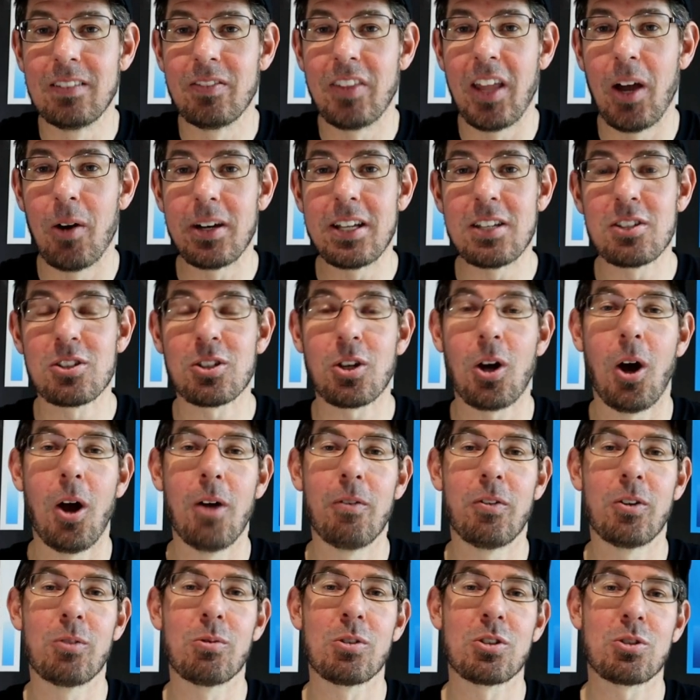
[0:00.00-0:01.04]
Now it is
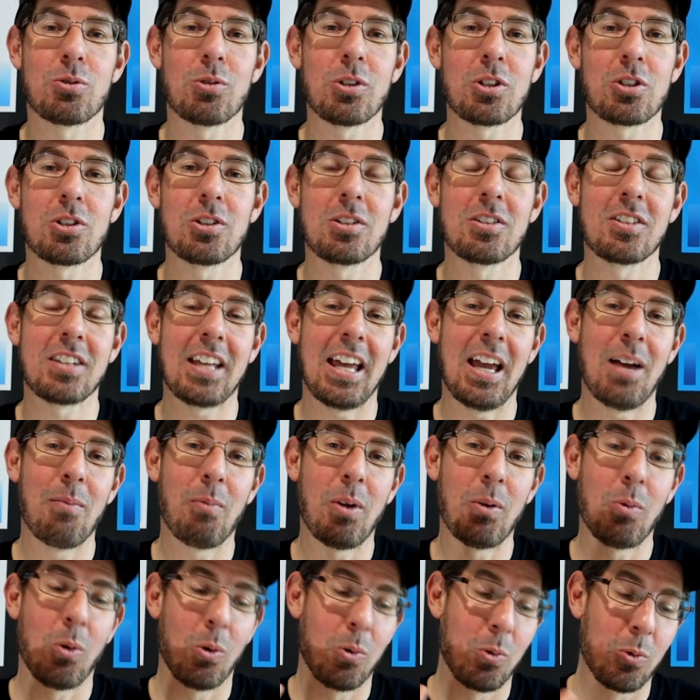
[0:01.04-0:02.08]
COVID restrictions, and
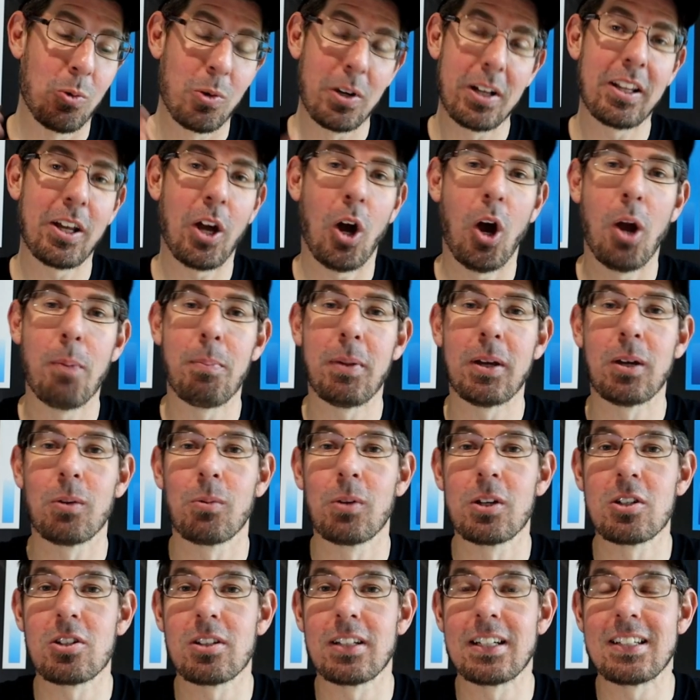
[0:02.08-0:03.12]
we were really hoping
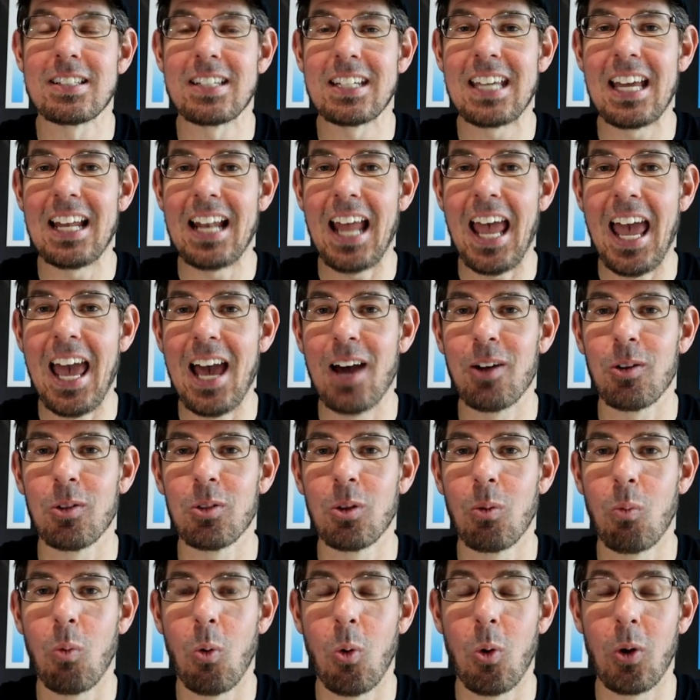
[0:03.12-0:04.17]
originally to get out on
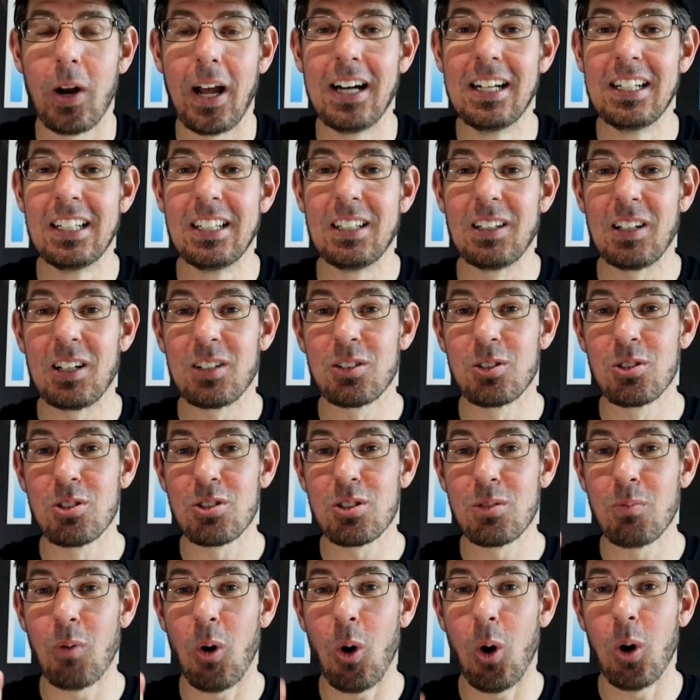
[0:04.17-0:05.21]
the water and do
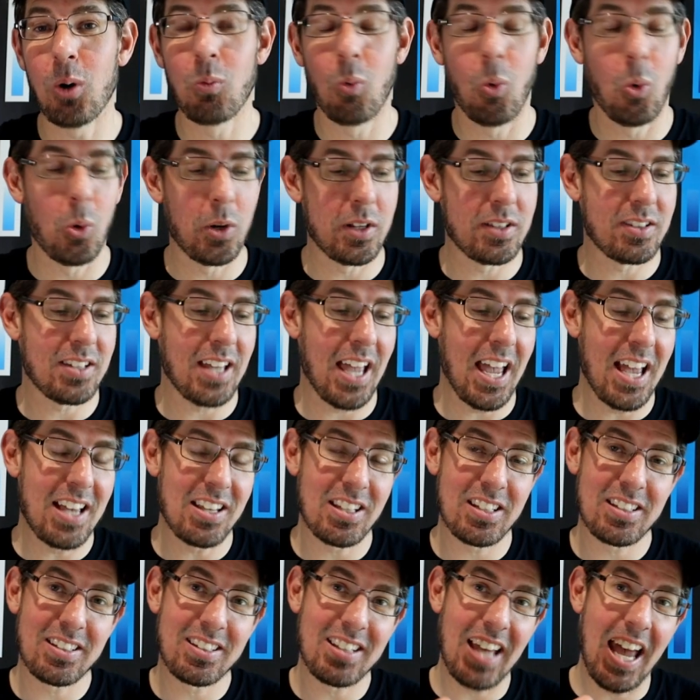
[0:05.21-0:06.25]
some on-water
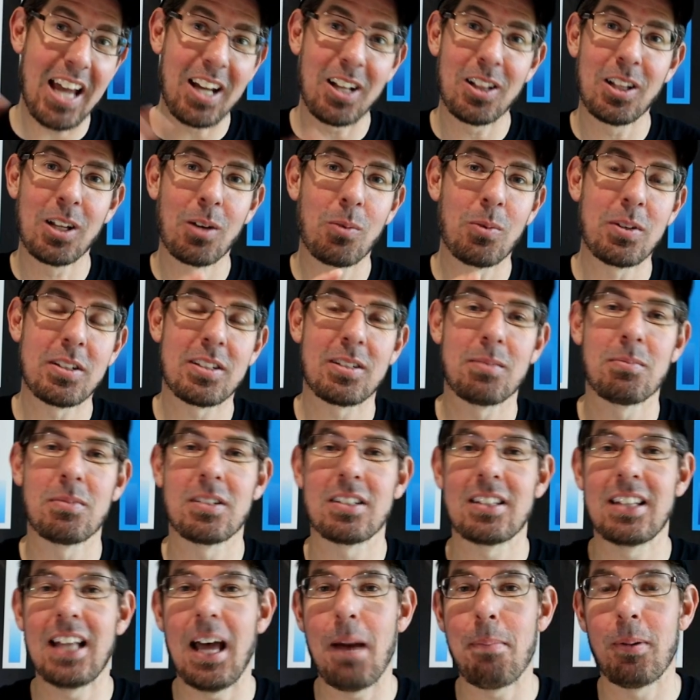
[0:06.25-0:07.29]
tests, tangling with some
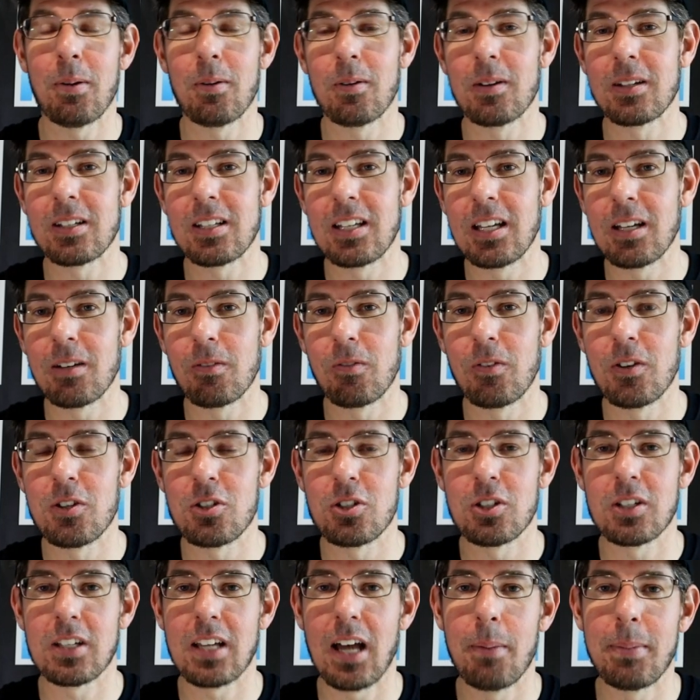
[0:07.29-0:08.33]
snapper and
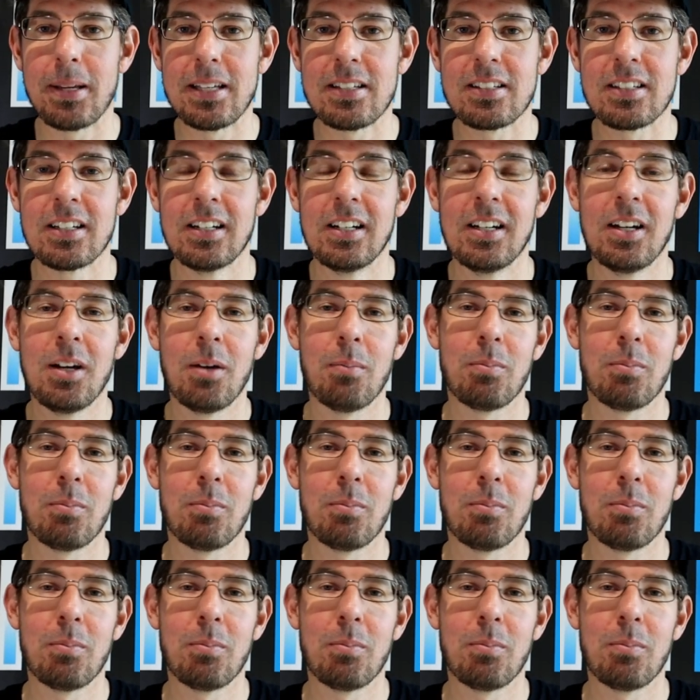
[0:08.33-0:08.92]
kingfish and gummies,